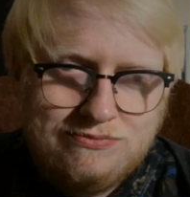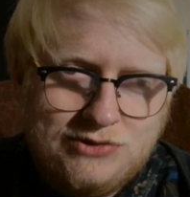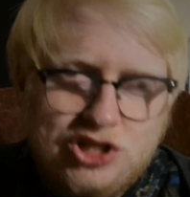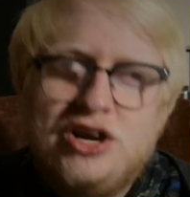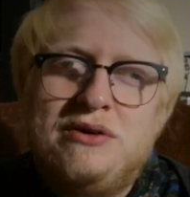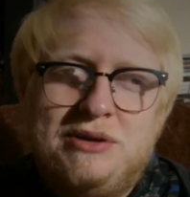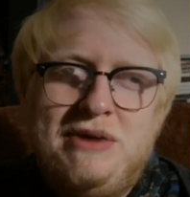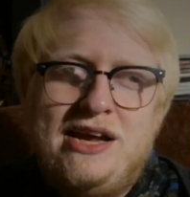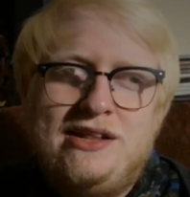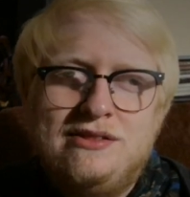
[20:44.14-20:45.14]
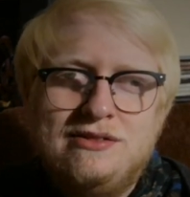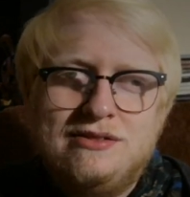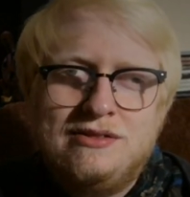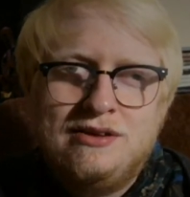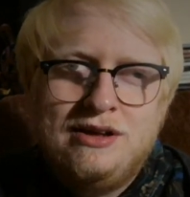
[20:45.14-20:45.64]
Do you know what I mean?
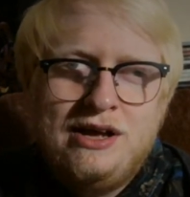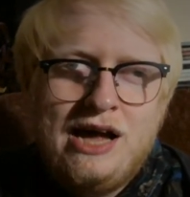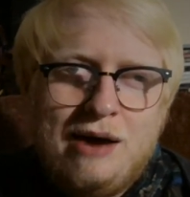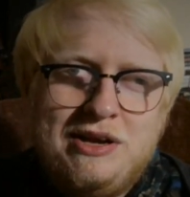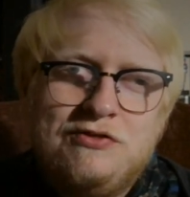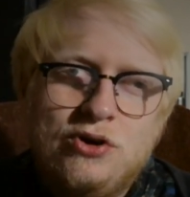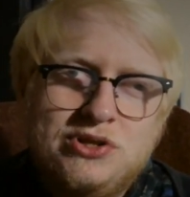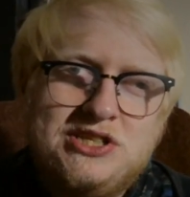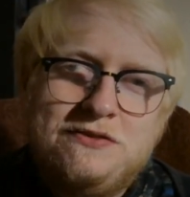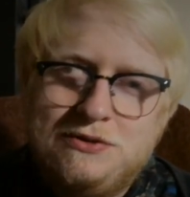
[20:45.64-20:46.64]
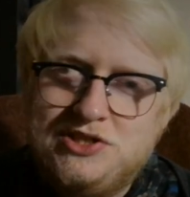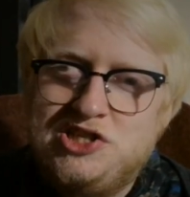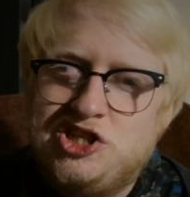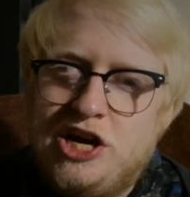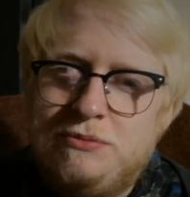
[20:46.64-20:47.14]
I mean, of course, if I was in
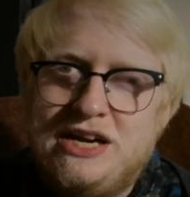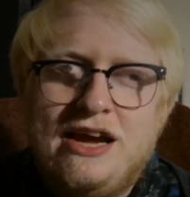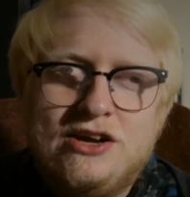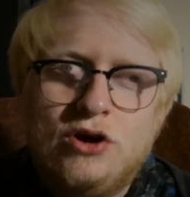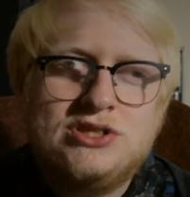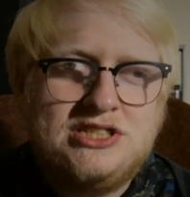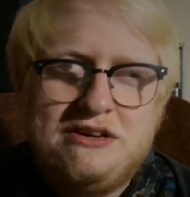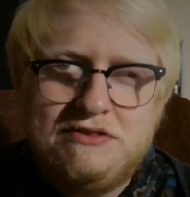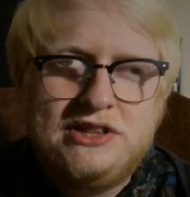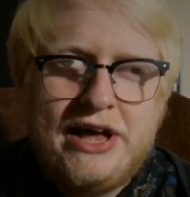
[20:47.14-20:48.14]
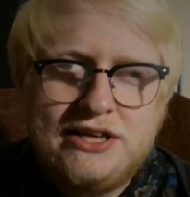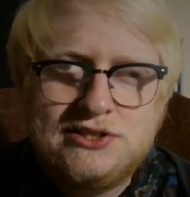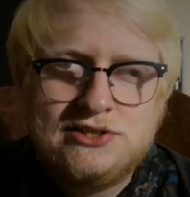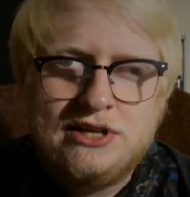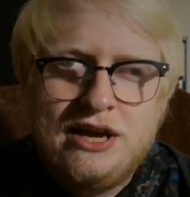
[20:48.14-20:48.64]
Germany, it cost even
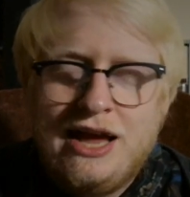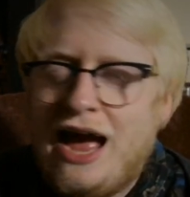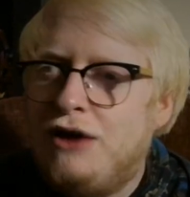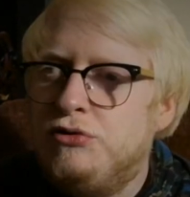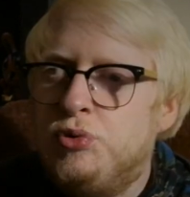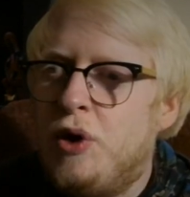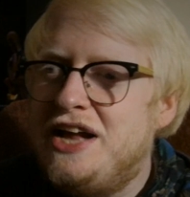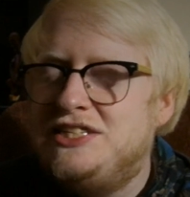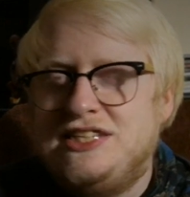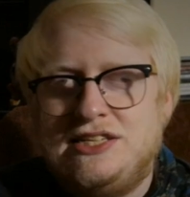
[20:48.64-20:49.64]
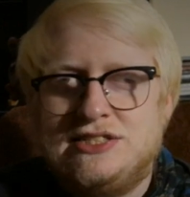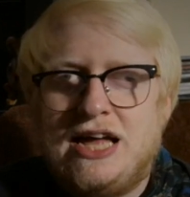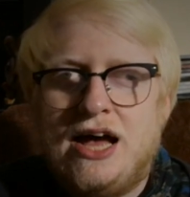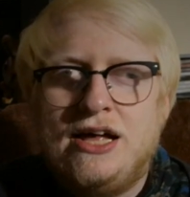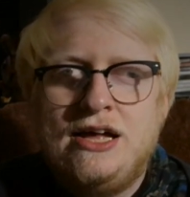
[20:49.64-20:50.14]
less. How crazy is
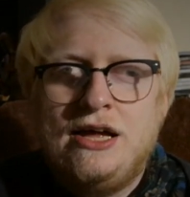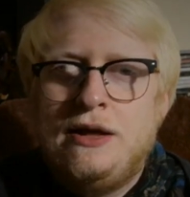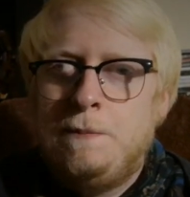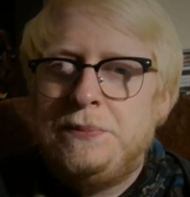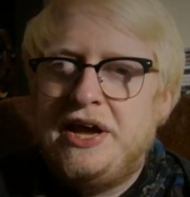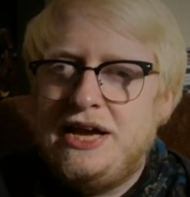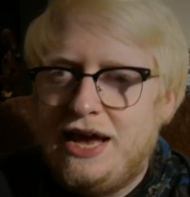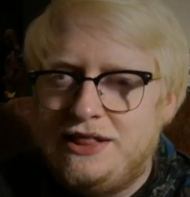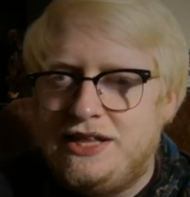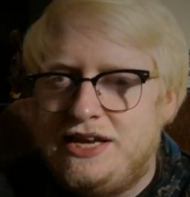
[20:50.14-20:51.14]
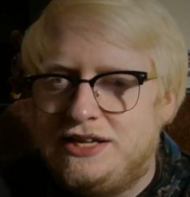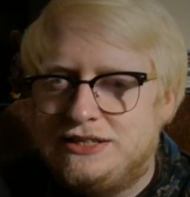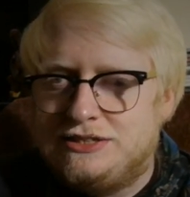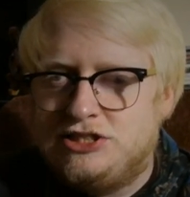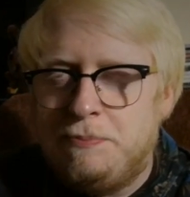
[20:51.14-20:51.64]
that? Like, in the
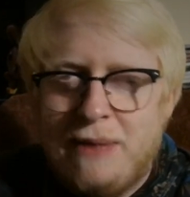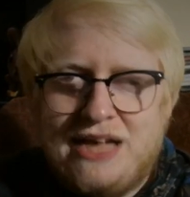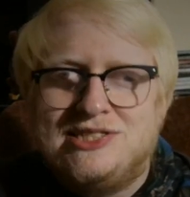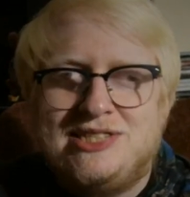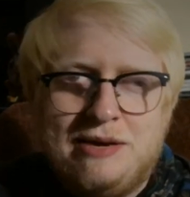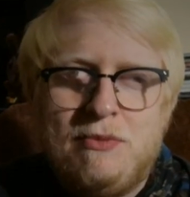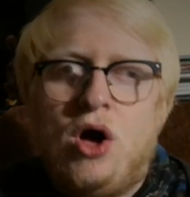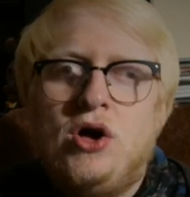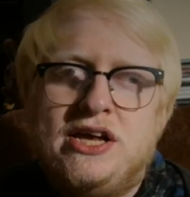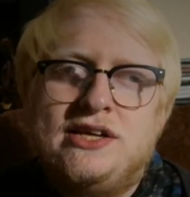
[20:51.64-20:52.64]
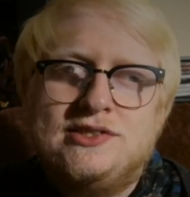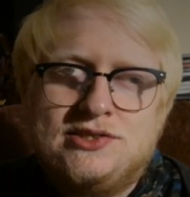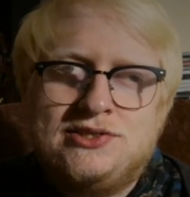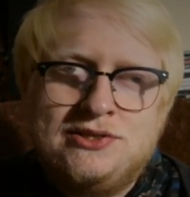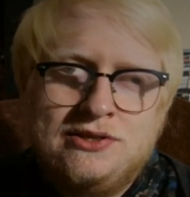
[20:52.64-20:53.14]
domestic
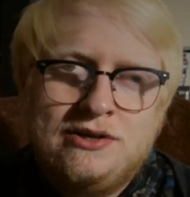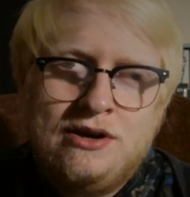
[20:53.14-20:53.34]
markets,